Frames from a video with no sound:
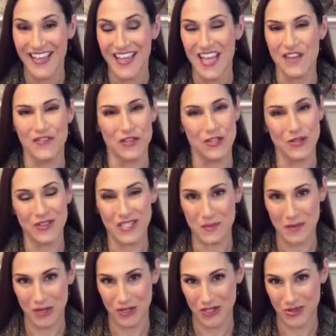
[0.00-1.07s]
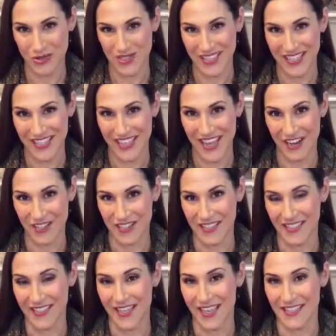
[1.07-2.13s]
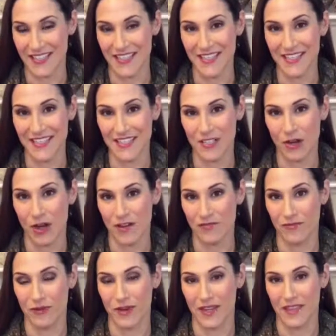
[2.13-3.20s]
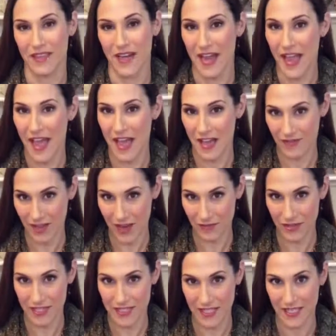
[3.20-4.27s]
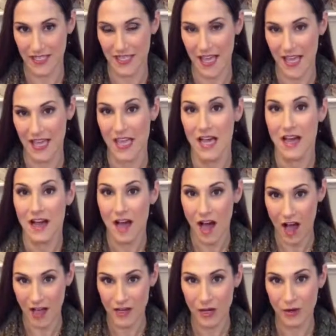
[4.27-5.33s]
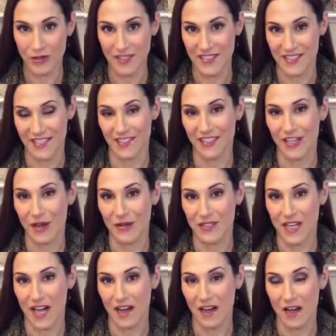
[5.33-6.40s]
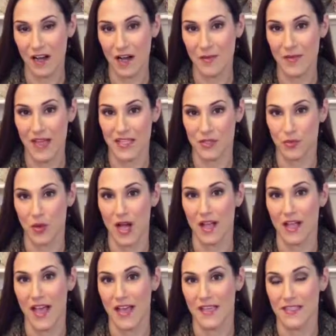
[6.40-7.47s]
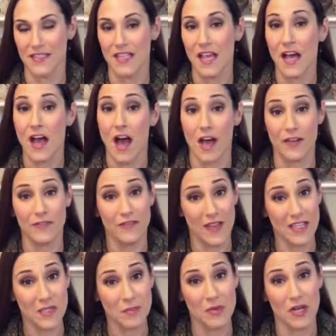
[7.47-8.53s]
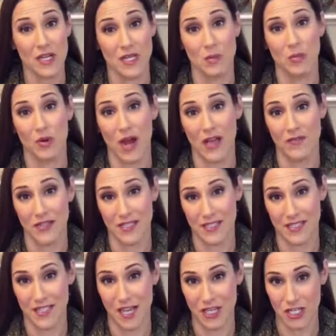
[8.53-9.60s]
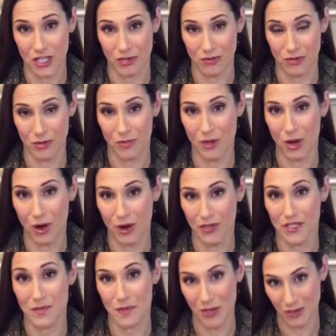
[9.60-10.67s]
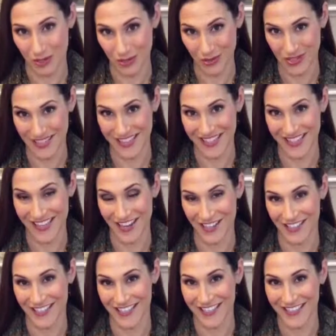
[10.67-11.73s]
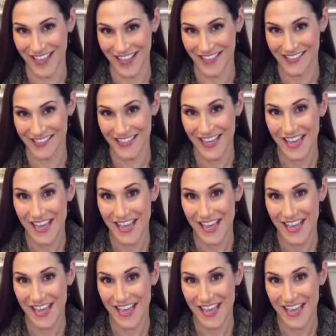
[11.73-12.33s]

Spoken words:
If you're new to Spiritual Skincare Sundays, this is an offering that I have every Sunday on holisticallyhope.com as well as on Facebook in a private discussion group called Spiritual Skincare Sundays.